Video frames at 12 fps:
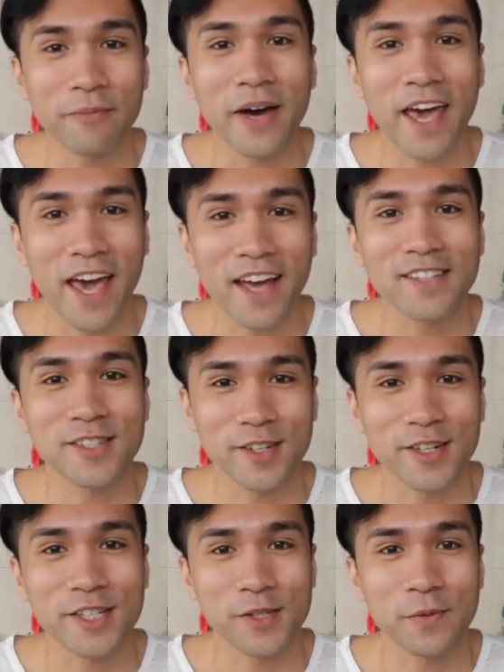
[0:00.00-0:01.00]
my hand
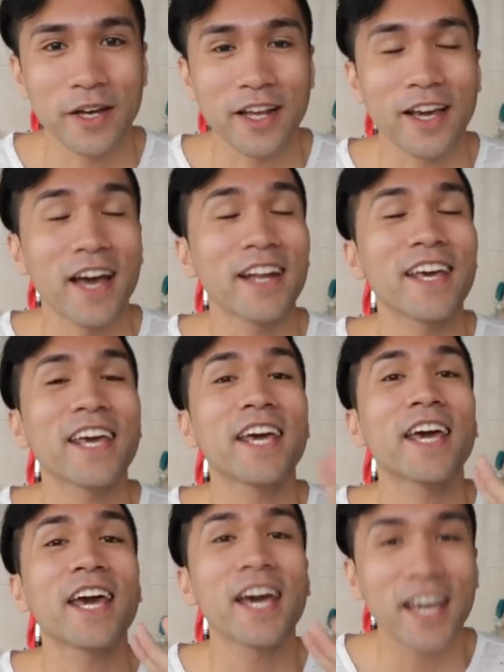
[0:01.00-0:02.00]
starts sweating, and I
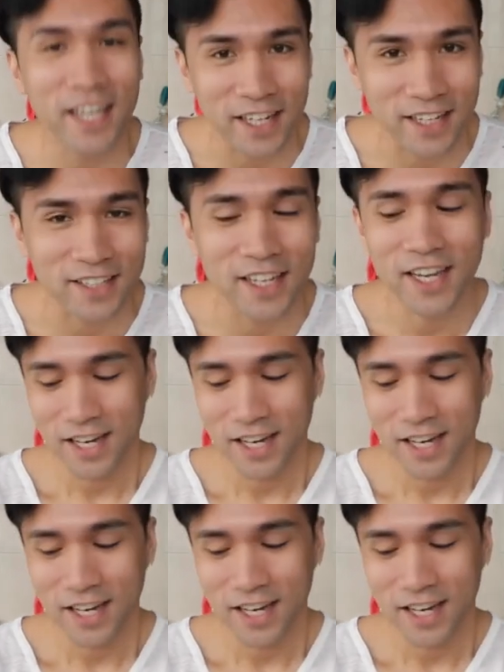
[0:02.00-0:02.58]
hate it.